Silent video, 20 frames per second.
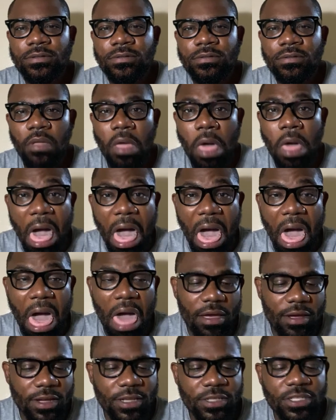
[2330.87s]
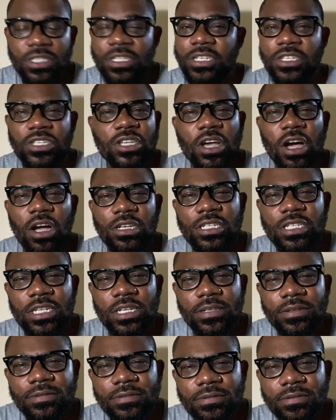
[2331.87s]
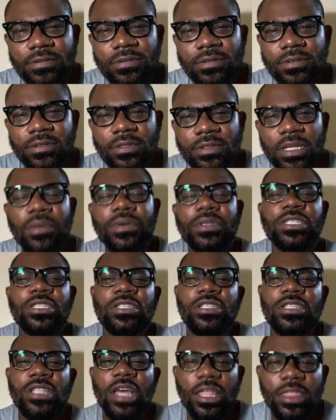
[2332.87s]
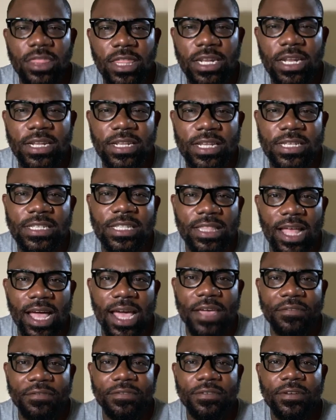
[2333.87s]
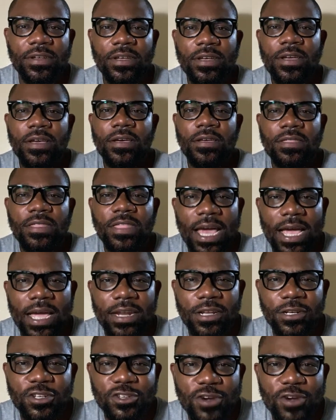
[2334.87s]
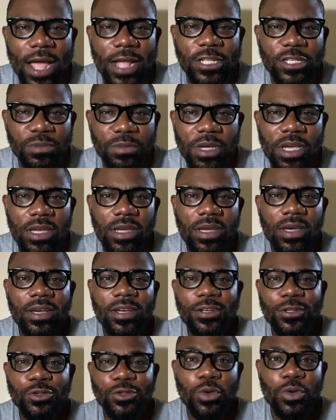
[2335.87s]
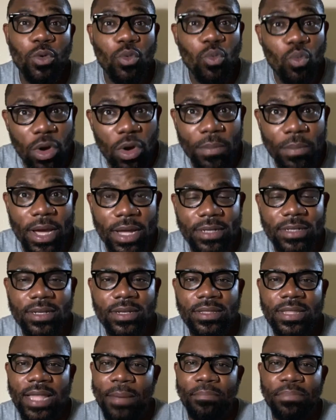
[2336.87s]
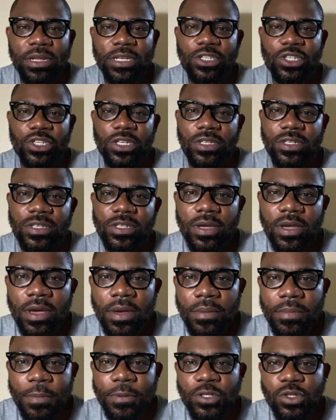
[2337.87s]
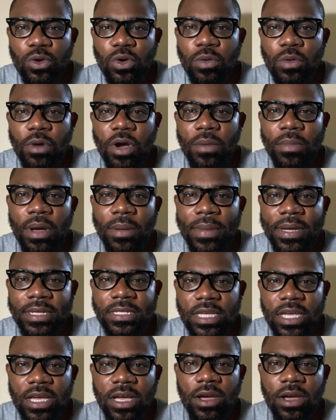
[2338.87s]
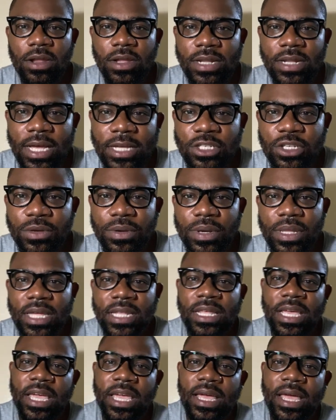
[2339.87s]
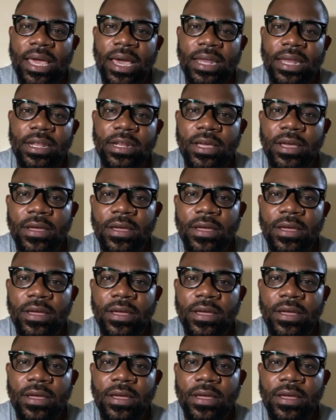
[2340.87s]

Ugh, it's disgusting. There is nothing in this life that can attract me to a woman that bleaches. People talk more about my skin color in Nigeria than here in Canada.